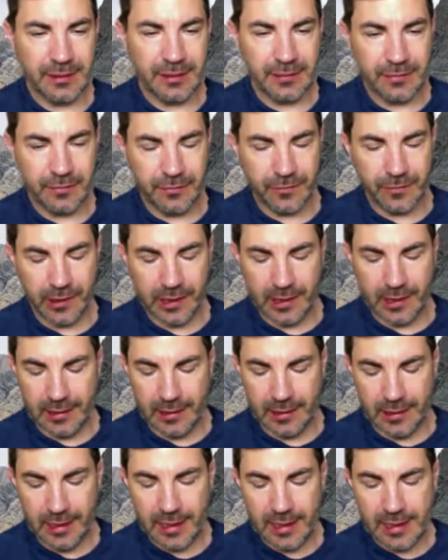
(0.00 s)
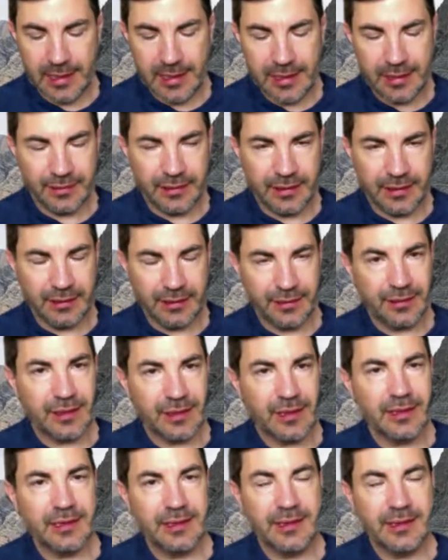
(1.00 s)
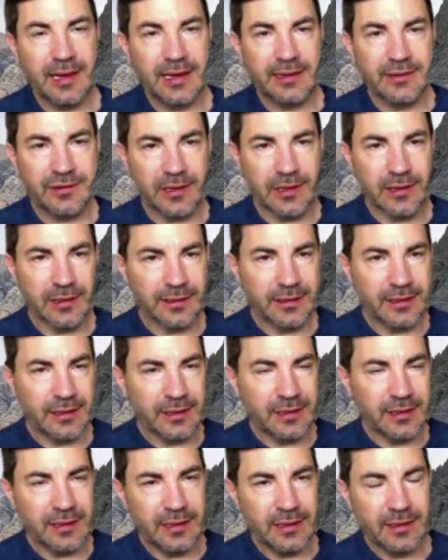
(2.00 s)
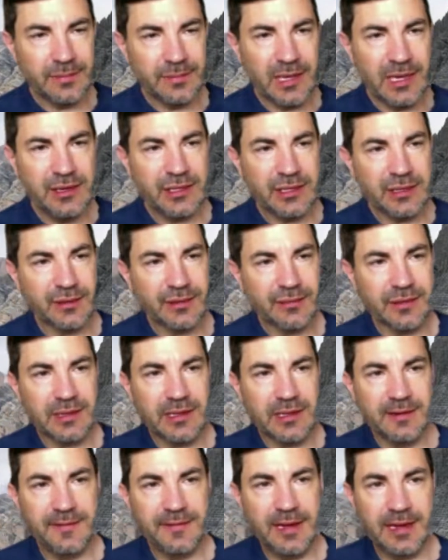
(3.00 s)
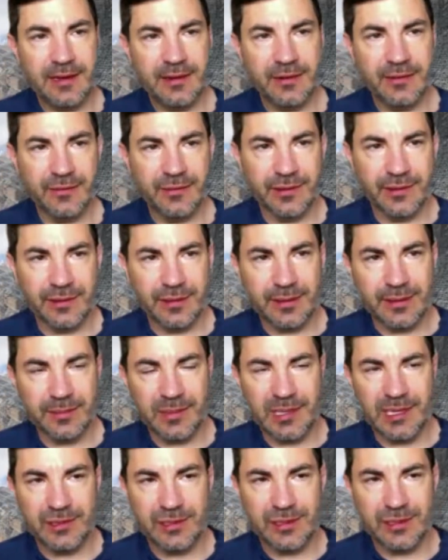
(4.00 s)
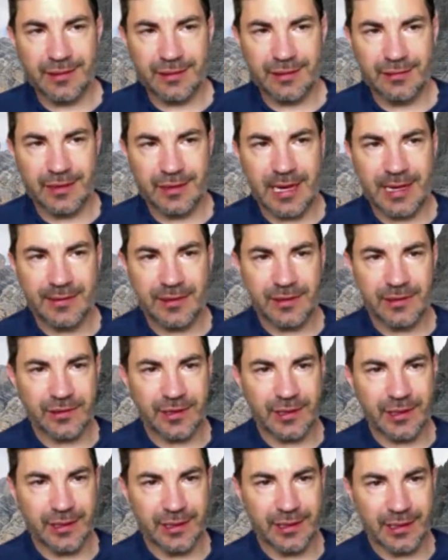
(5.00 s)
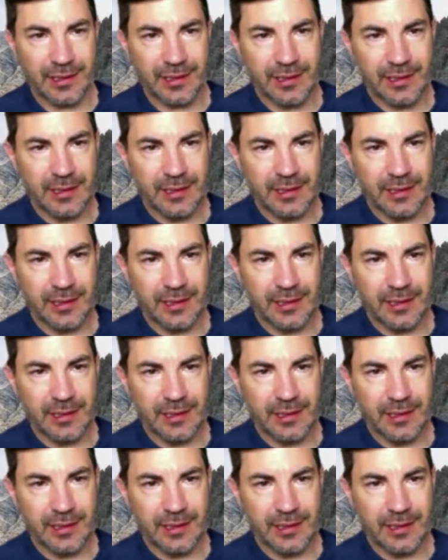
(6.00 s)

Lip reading: When they studied that drug in patients, what they found was that the patients who got the drug